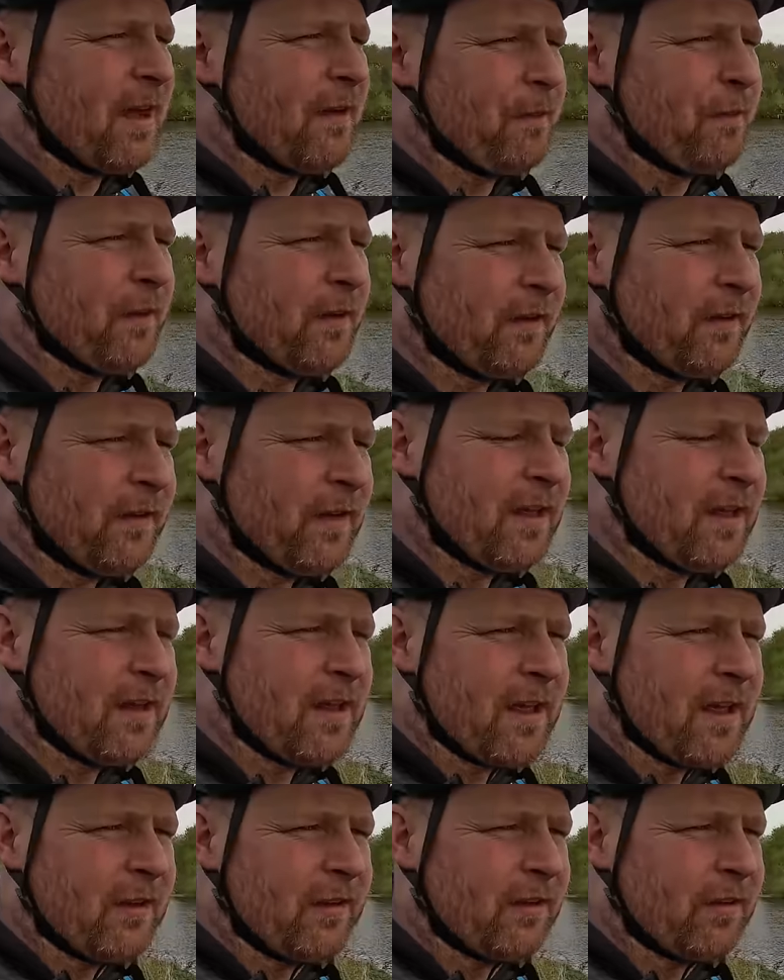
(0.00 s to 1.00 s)
definitely see
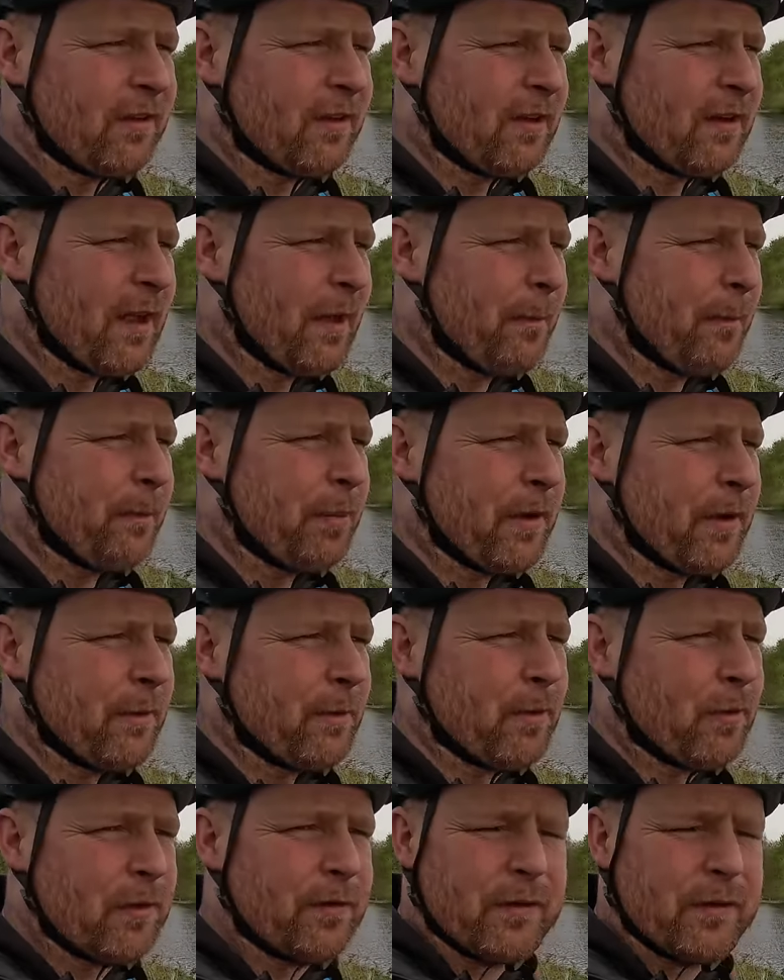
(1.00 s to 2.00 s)
this camping
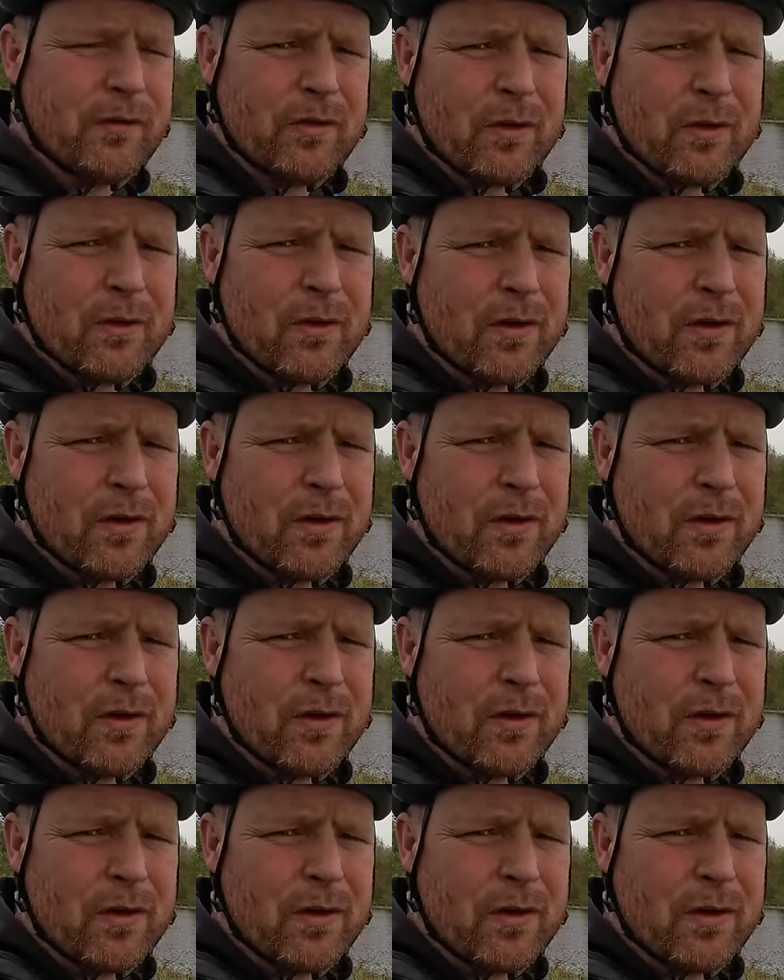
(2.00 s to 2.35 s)
in one of the two